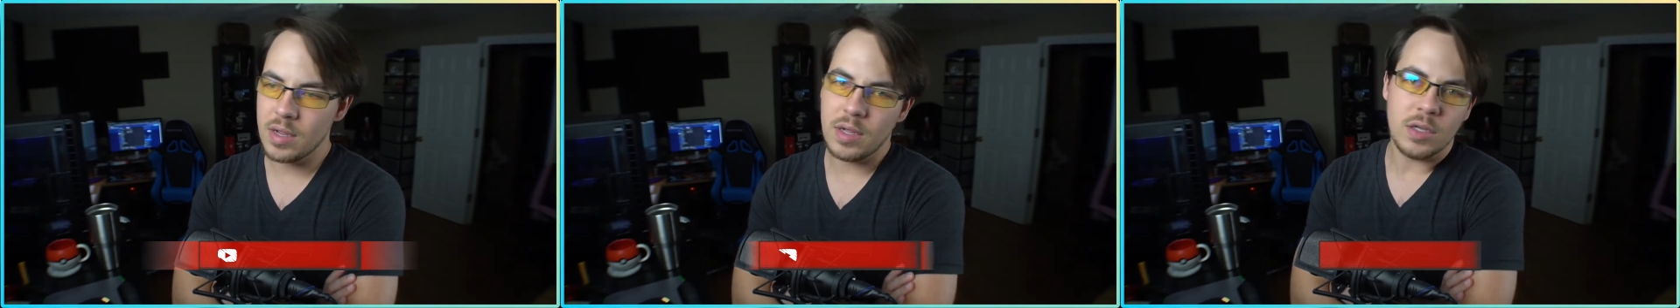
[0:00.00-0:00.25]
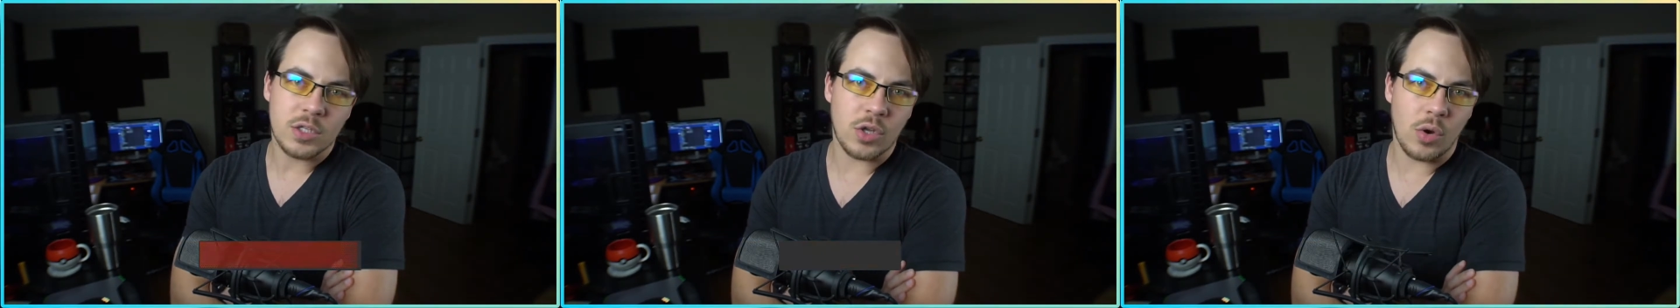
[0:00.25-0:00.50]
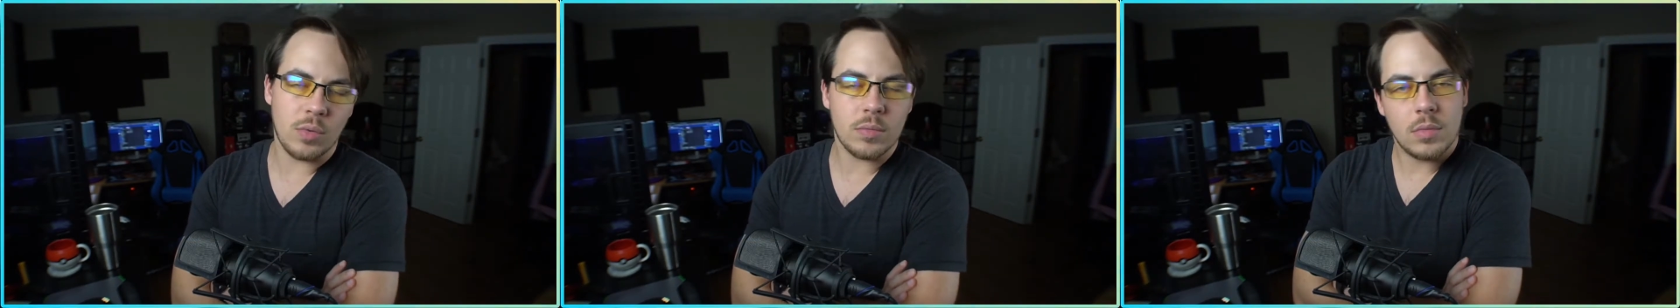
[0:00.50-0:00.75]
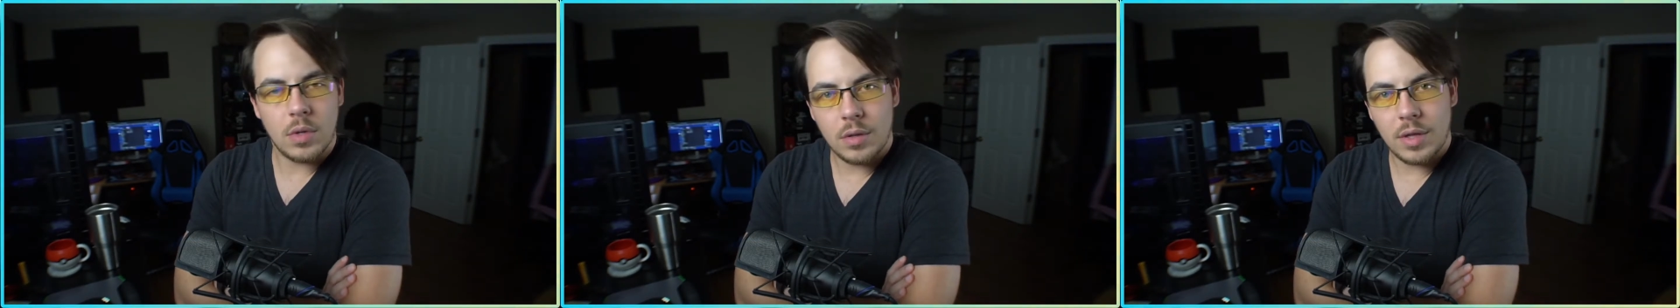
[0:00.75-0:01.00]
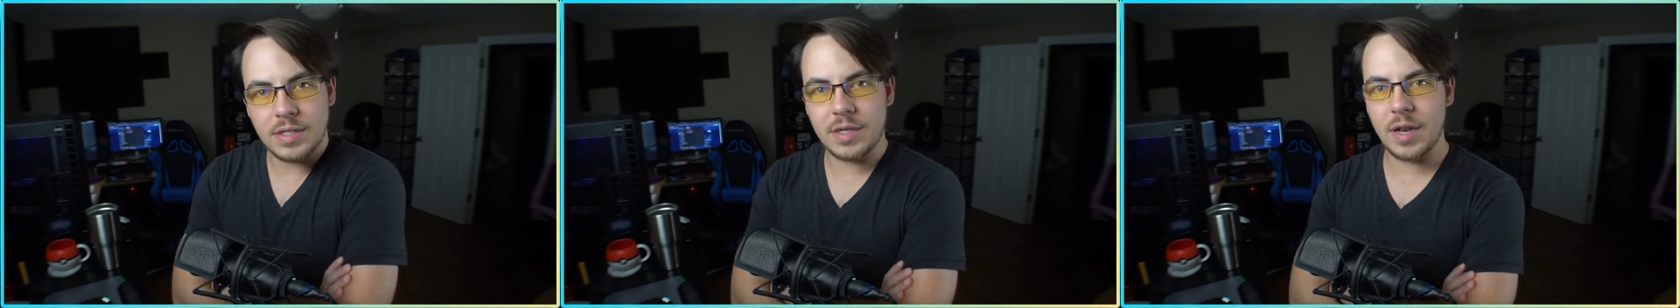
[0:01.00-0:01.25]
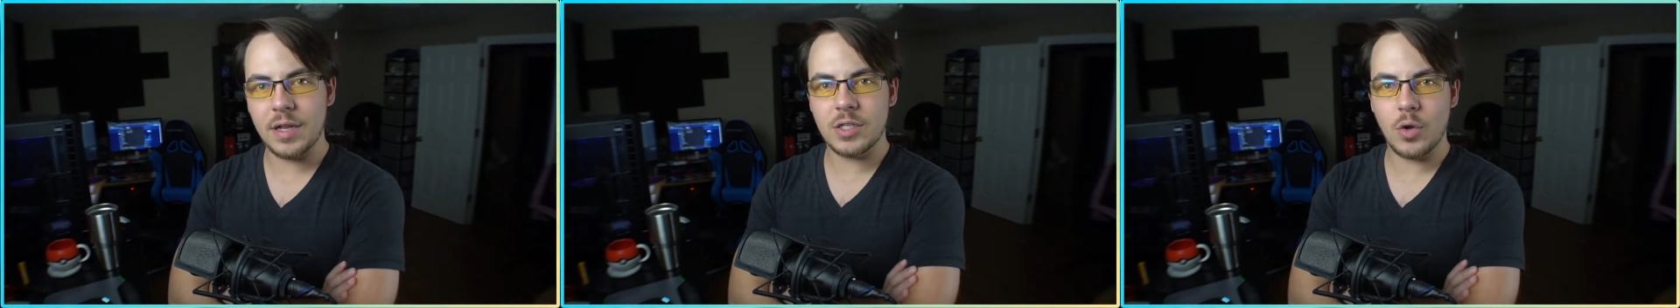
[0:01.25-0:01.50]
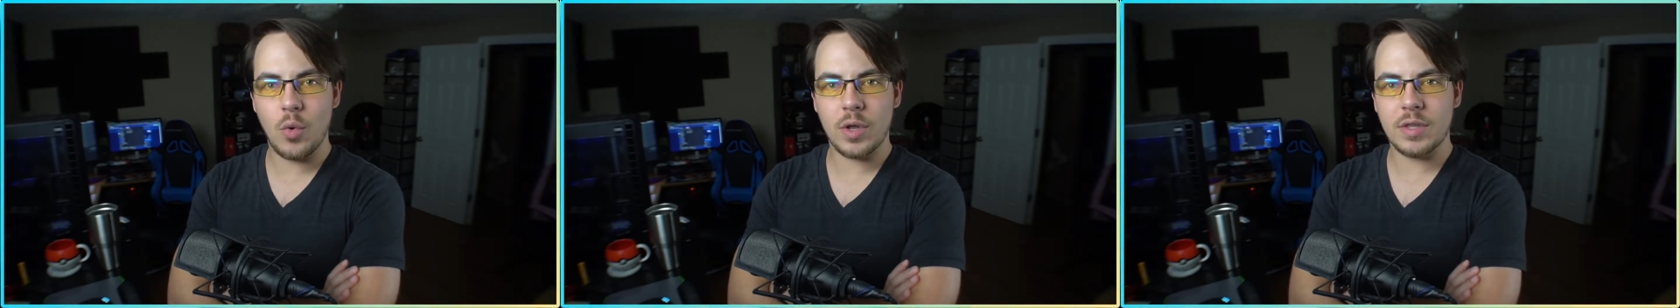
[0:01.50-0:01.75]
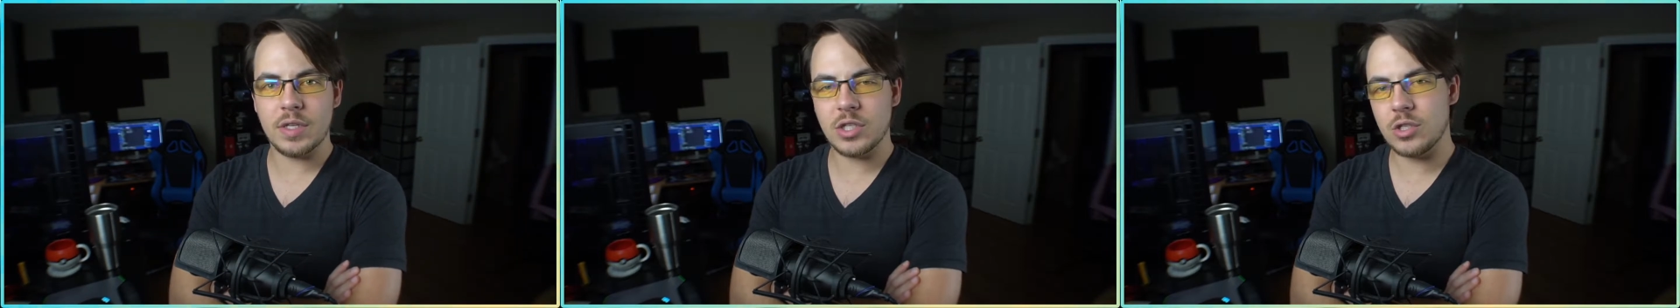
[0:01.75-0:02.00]
So let's get into what
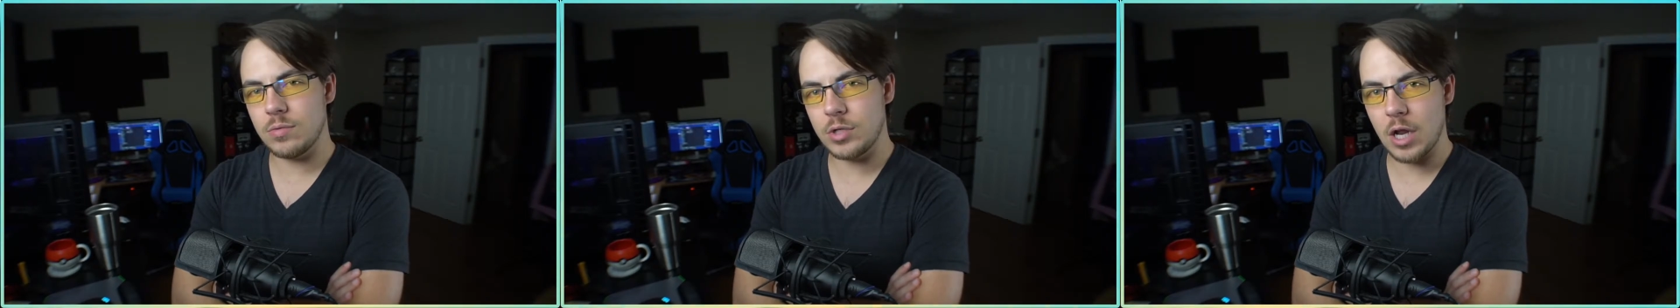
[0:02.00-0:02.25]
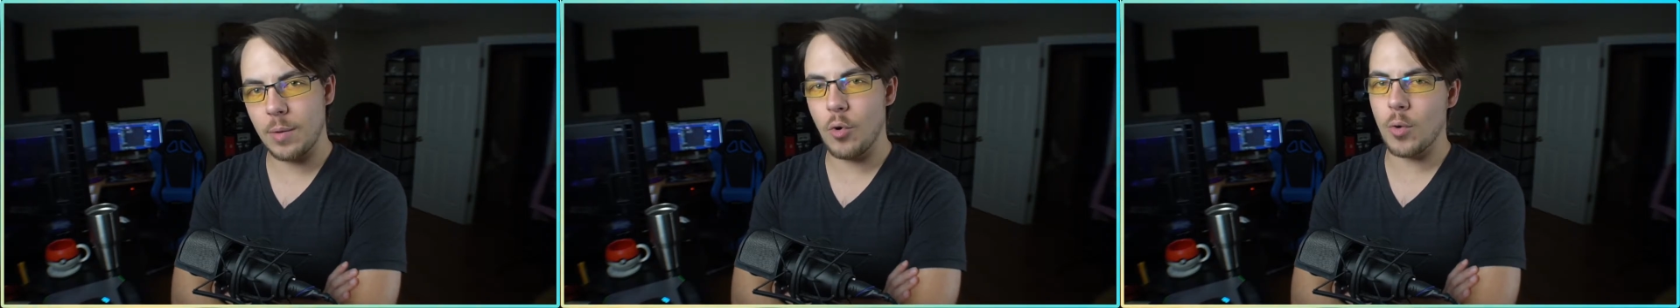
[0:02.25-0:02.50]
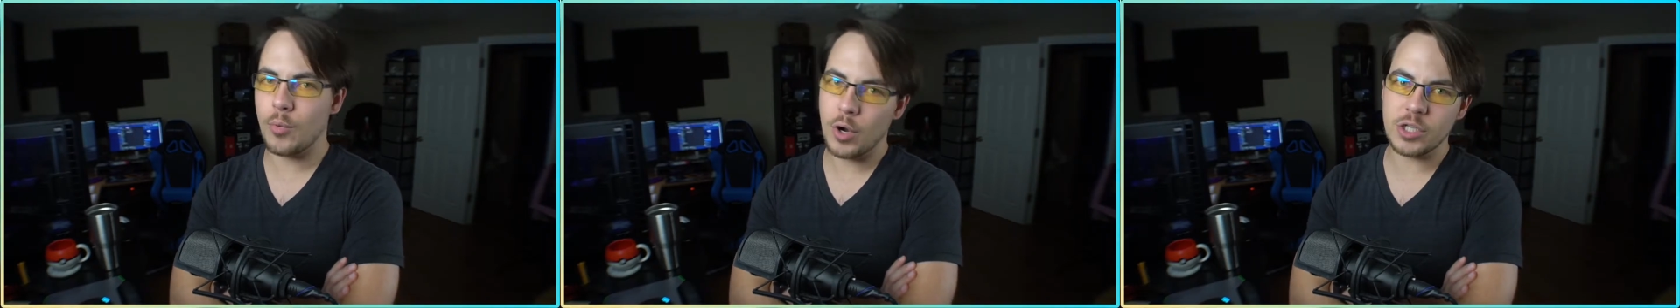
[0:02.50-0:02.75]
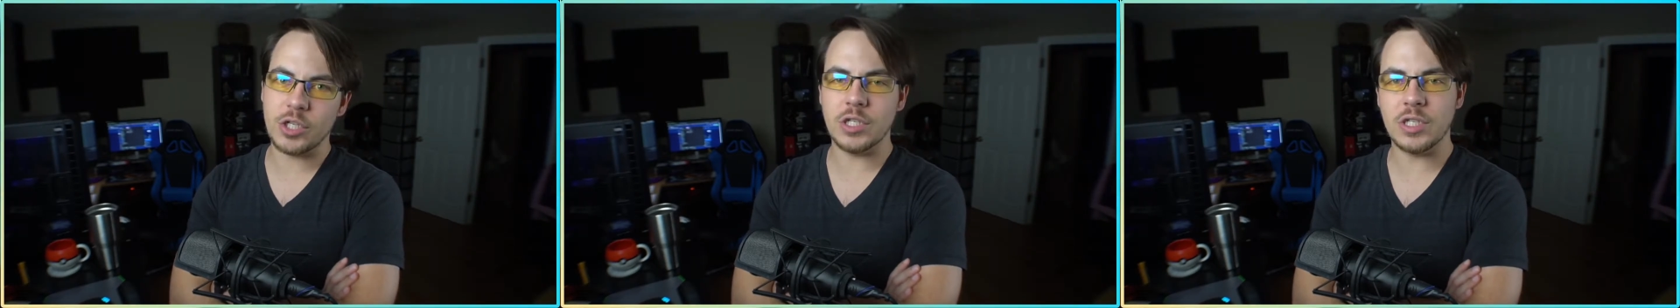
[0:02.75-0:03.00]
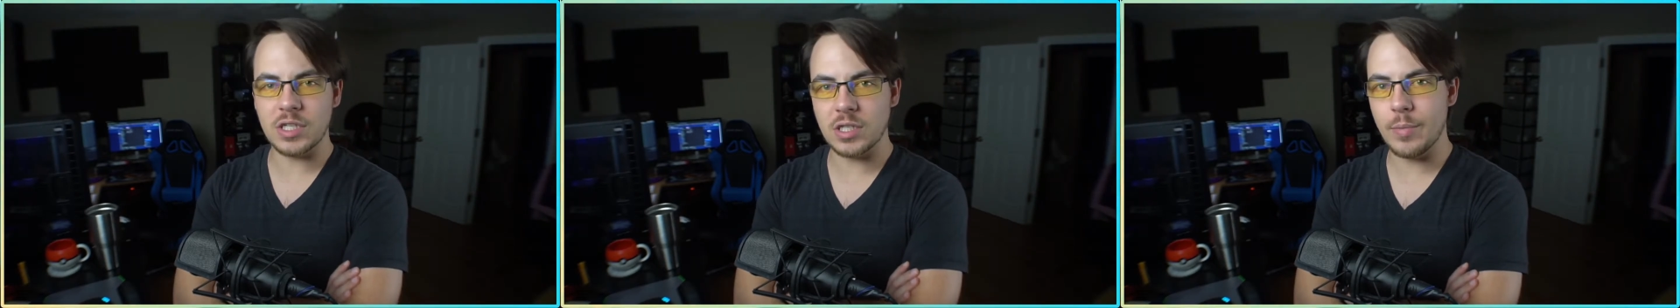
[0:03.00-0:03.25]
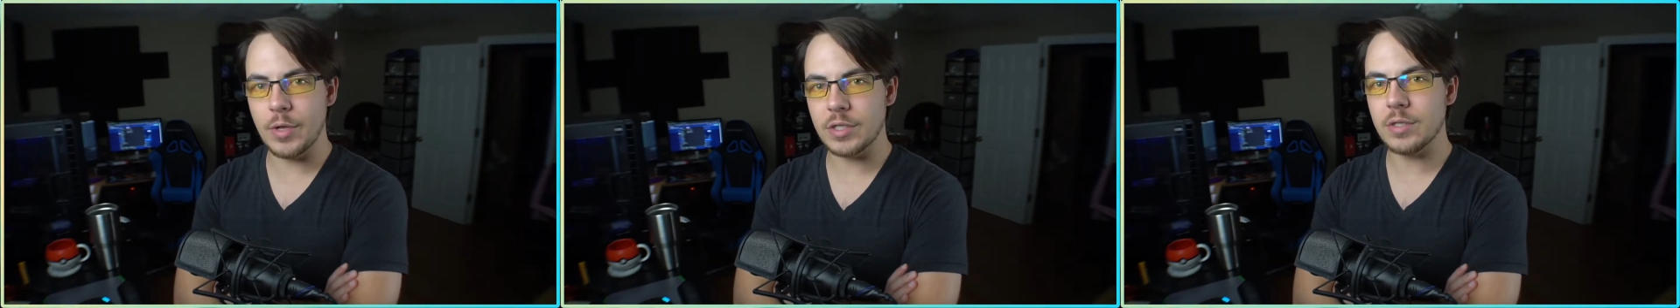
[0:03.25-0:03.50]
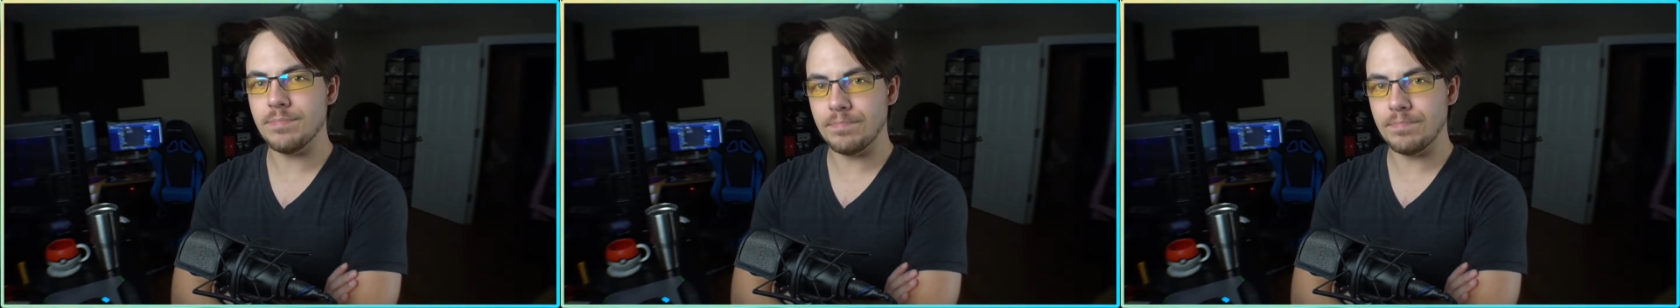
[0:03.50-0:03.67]
this channel point prediction system is.